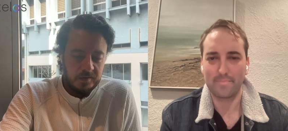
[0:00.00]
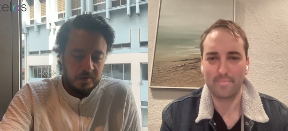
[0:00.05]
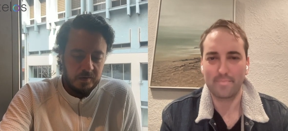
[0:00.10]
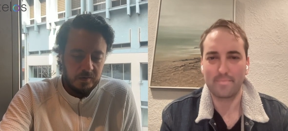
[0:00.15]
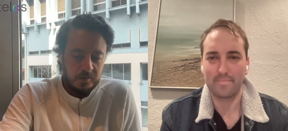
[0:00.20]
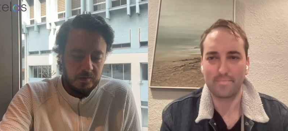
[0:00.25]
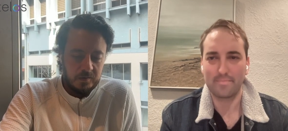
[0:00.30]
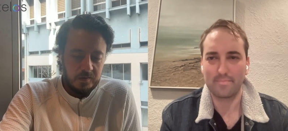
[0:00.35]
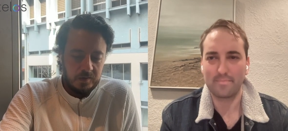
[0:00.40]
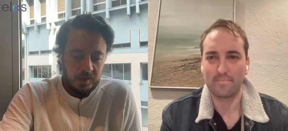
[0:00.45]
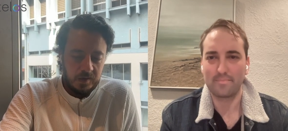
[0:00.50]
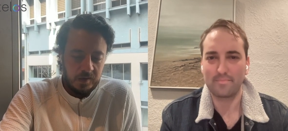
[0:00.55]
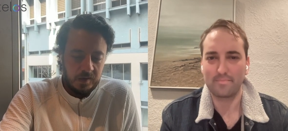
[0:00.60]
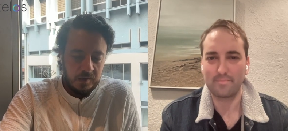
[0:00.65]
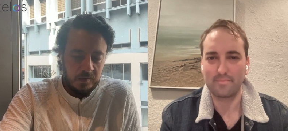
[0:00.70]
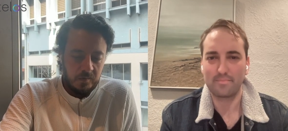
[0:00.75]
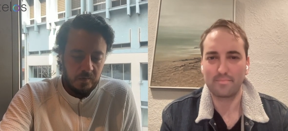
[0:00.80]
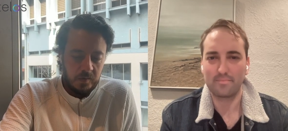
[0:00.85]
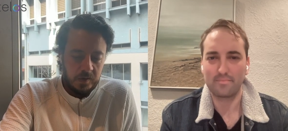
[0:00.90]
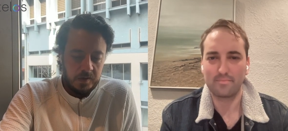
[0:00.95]
Speaker 1: you know,
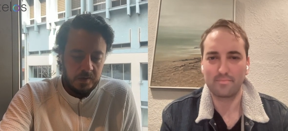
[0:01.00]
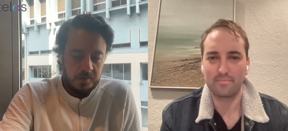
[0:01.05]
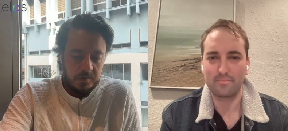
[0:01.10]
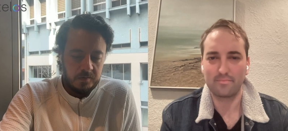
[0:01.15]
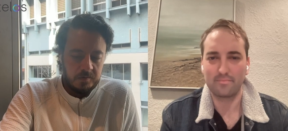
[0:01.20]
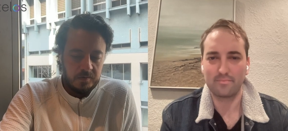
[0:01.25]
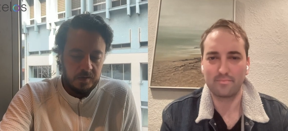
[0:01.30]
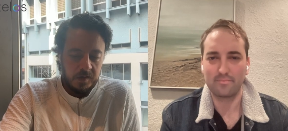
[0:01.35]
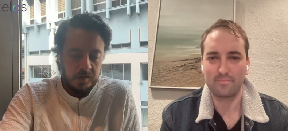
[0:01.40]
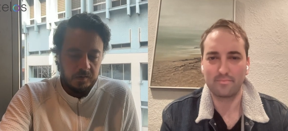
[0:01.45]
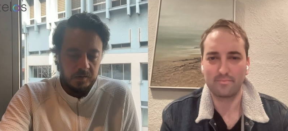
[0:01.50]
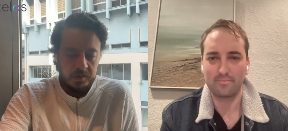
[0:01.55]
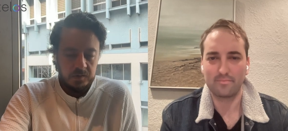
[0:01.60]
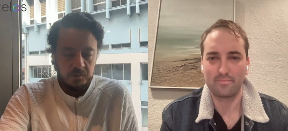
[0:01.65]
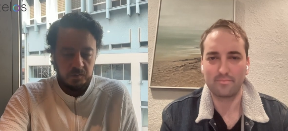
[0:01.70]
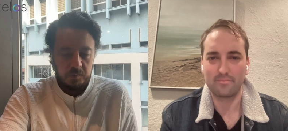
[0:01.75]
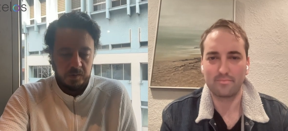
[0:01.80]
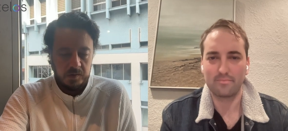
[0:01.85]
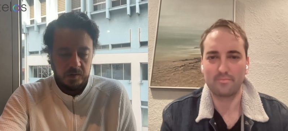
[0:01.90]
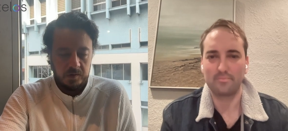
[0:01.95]
uh, when
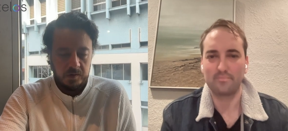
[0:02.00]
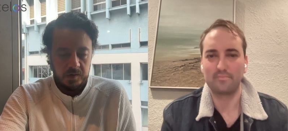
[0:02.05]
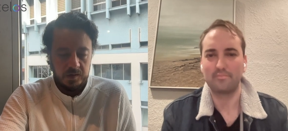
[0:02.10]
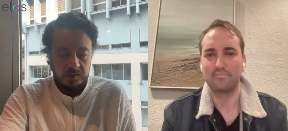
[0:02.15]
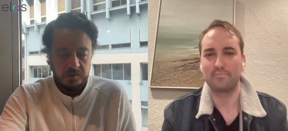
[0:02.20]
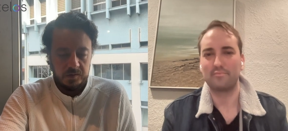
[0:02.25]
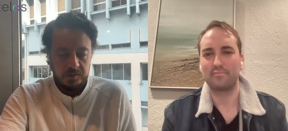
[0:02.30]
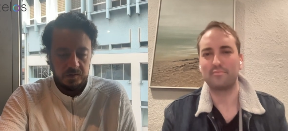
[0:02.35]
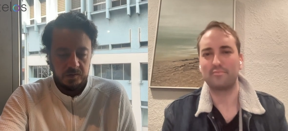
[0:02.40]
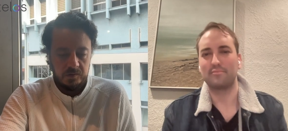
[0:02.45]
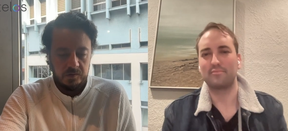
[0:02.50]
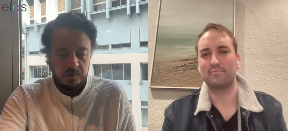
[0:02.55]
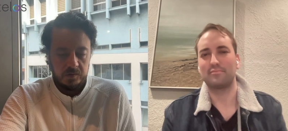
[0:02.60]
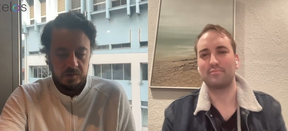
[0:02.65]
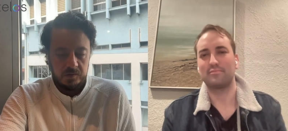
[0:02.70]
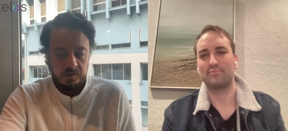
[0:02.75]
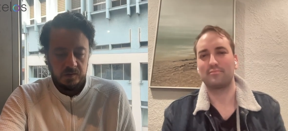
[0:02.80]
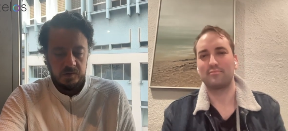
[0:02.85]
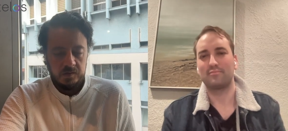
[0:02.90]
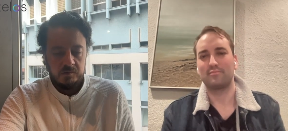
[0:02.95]
there is progress and you
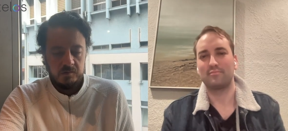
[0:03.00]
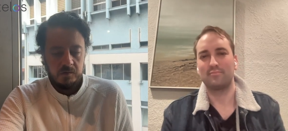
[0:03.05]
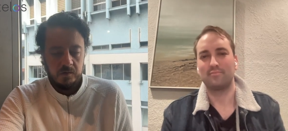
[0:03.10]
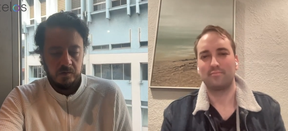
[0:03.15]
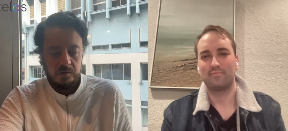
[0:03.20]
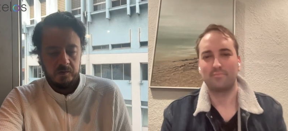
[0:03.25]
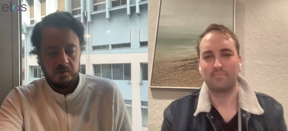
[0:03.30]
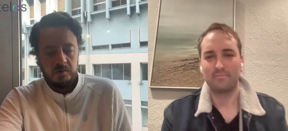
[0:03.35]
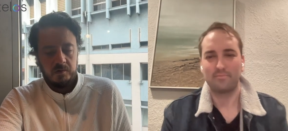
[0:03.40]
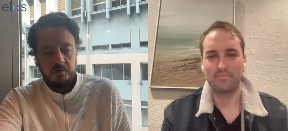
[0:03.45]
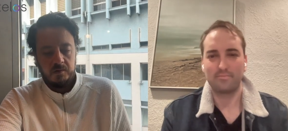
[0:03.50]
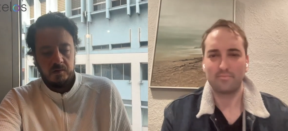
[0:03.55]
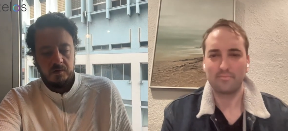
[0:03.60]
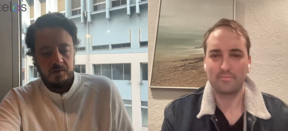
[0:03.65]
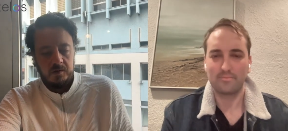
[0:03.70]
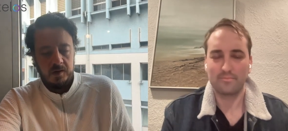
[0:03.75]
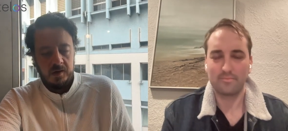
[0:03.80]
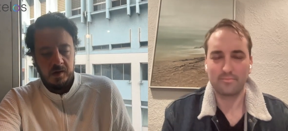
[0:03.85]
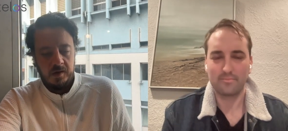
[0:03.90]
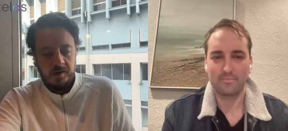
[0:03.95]
start to see growth,
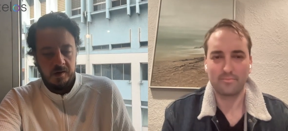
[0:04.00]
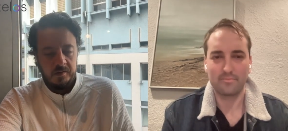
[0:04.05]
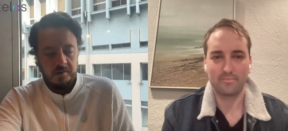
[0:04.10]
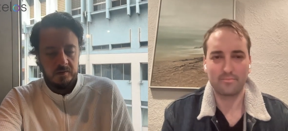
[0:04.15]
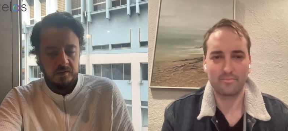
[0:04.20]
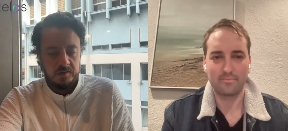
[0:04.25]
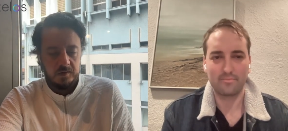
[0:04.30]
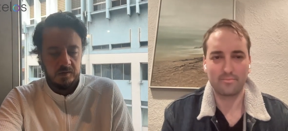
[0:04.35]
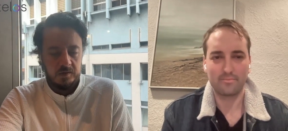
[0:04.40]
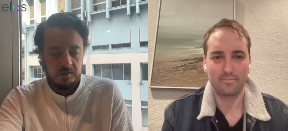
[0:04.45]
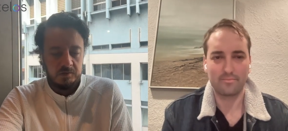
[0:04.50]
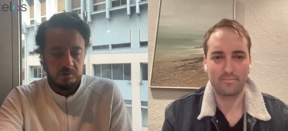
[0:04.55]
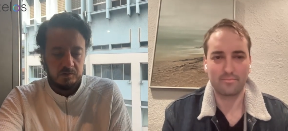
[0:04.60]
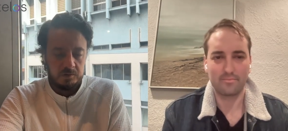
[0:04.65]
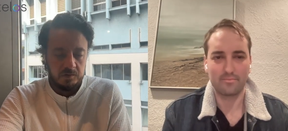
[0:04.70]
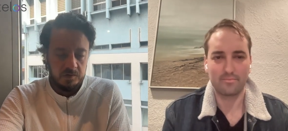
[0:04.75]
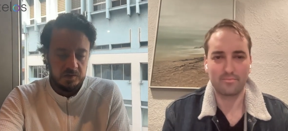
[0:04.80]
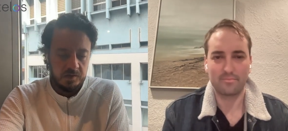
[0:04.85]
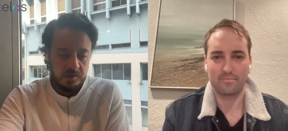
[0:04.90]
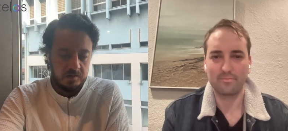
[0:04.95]
uh,
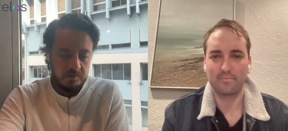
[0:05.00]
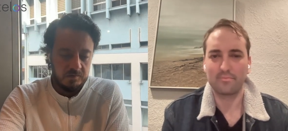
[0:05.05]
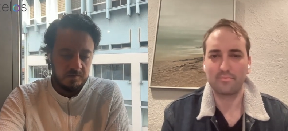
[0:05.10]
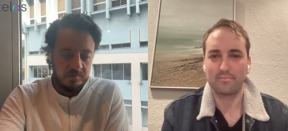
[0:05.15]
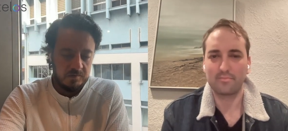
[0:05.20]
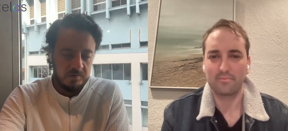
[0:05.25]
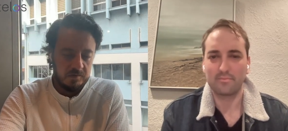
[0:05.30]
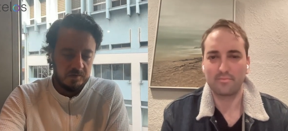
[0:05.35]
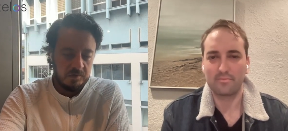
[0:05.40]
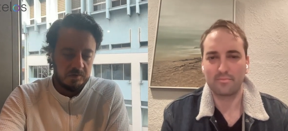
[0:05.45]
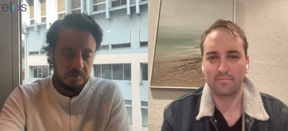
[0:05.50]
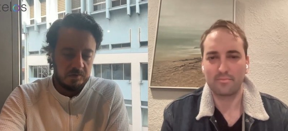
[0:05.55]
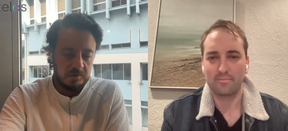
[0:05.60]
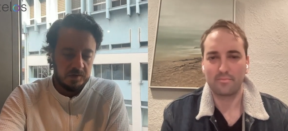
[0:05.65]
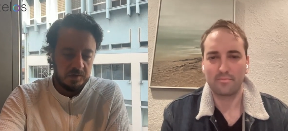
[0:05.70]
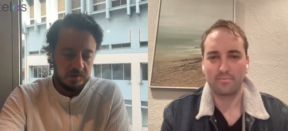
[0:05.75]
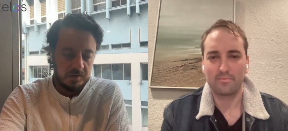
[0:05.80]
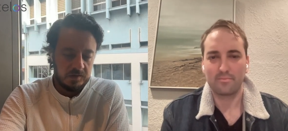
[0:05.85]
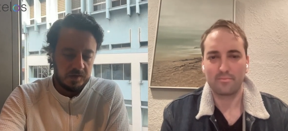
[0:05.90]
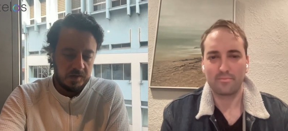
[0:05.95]
it's certainly,
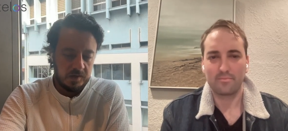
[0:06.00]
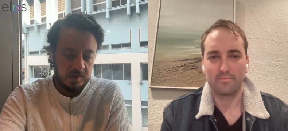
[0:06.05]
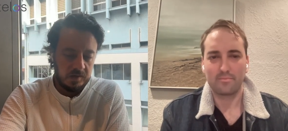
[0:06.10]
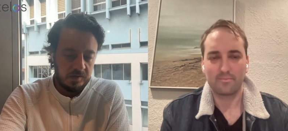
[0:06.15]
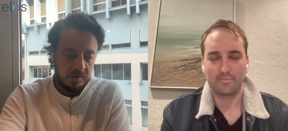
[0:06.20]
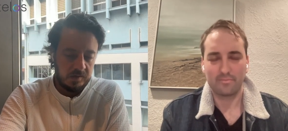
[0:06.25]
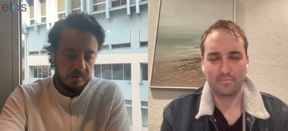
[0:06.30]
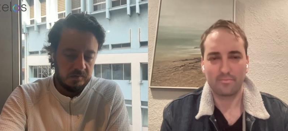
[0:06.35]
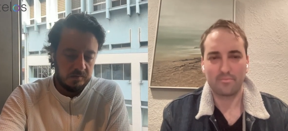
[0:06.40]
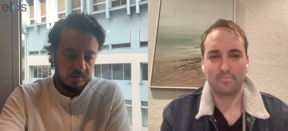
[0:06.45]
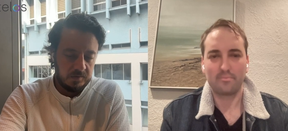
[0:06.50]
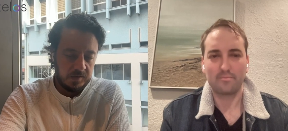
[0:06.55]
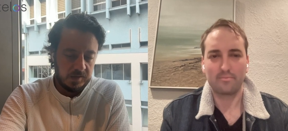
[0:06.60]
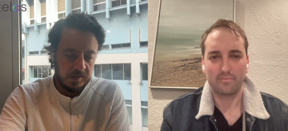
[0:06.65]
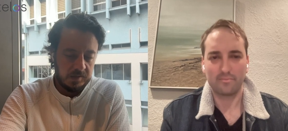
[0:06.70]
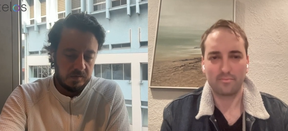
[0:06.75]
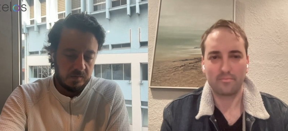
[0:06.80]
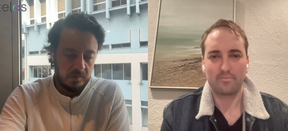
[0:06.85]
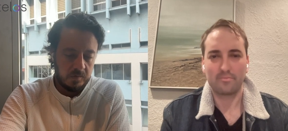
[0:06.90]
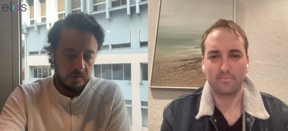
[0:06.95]
certainly exciting
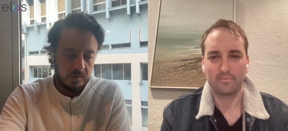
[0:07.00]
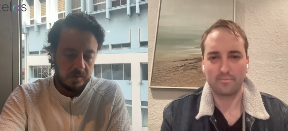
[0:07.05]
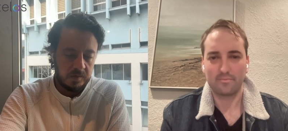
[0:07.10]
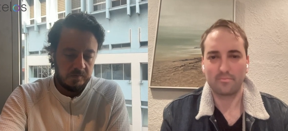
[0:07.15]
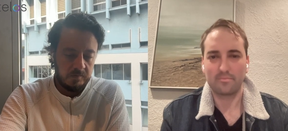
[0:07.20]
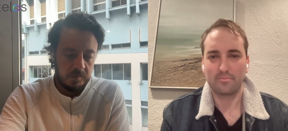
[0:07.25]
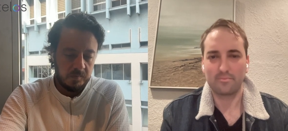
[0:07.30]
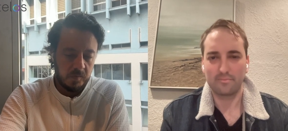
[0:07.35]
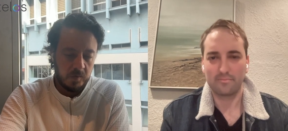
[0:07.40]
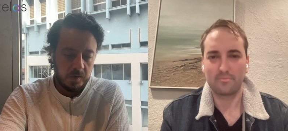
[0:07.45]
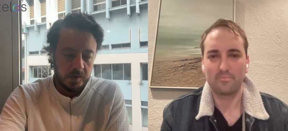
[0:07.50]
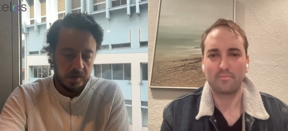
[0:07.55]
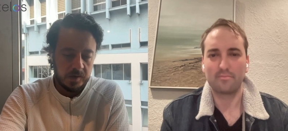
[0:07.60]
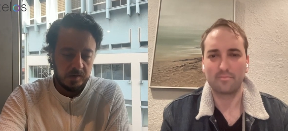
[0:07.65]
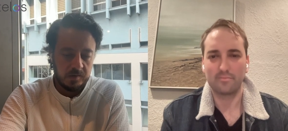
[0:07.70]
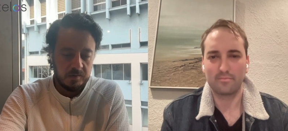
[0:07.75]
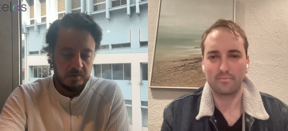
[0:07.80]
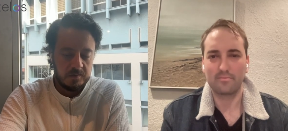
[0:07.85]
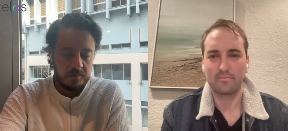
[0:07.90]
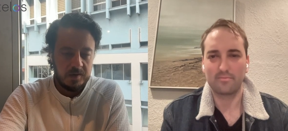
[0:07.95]
to get to work every
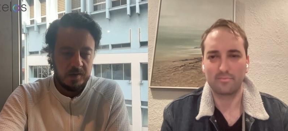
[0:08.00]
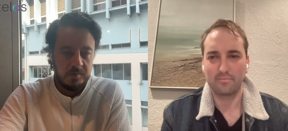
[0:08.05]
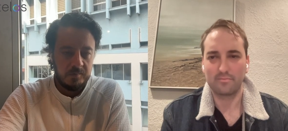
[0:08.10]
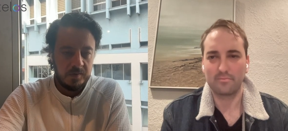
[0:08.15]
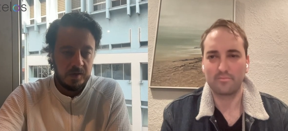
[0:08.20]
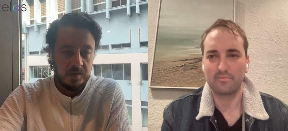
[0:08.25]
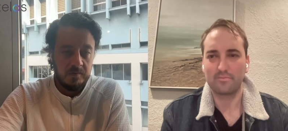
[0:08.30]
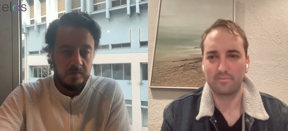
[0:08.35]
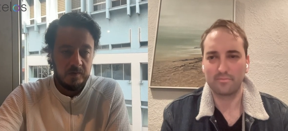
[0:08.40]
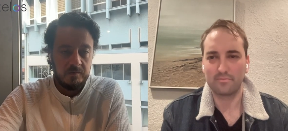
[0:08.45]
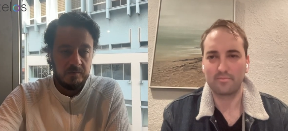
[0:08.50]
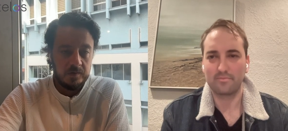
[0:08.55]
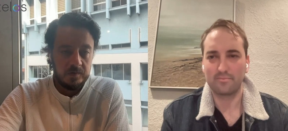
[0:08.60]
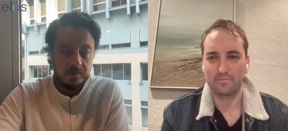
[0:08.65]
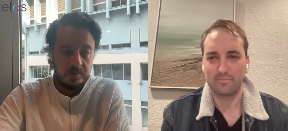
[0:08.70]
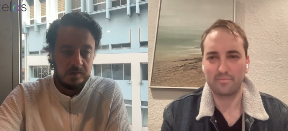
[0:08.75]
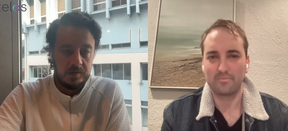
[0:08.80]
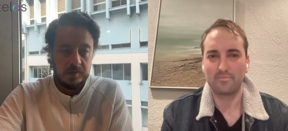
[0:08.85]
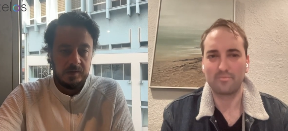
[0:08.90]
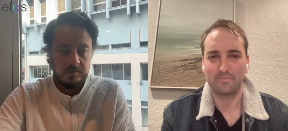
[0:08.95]
morning, um, even if
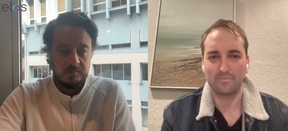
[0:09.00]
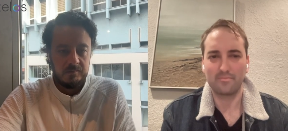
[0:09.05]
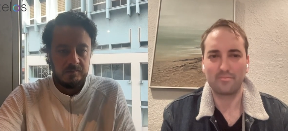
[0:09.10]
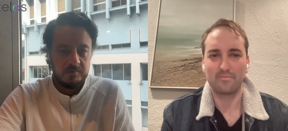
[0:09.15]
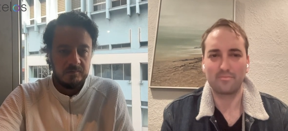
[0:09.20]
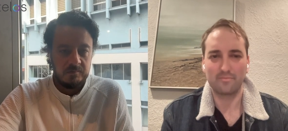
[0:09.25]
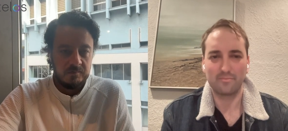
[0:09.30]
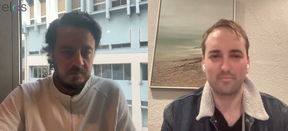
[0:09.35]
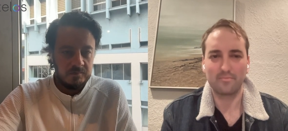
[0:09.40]
it's like